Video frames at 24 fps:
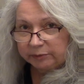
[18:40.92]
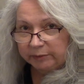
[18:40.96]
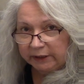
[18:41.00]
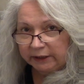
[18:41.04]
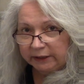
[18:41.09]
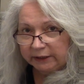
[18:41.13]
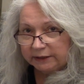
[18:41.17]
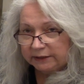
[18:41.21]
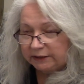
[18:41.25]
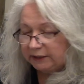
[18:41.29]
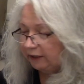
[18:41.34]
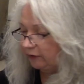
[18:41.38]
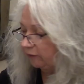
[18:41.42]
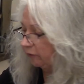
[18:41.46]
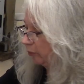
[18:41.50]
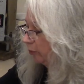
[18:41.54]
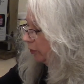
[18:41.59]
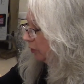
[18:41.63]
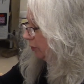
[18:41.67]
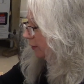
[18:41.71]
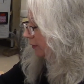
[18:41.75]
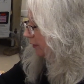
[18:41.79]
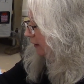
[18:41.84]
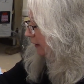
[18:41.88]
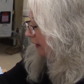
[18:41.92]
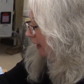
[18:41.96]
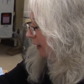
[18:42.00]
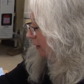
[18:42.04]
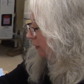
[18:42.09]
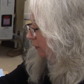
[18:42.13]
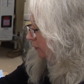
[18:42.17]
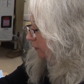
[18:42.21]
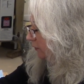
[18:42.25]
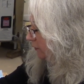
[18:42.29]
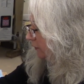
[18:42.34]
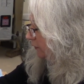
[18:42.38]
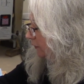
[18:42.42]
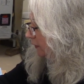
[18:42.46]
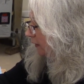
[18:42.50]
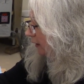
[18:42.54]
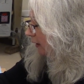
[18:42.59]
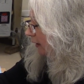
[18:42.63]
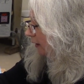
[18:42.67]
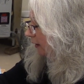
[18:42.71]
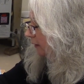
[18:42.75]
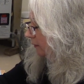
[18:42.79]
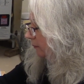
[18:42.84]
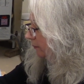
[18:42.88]
minutes, I've pulled it out.
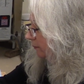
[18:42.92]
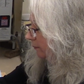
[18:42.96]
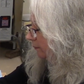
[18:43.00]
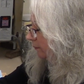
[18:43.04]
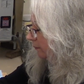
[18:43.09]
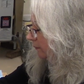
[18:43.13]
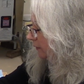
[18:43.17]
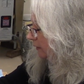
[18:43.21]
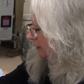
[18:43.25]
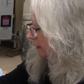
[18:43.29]
Um,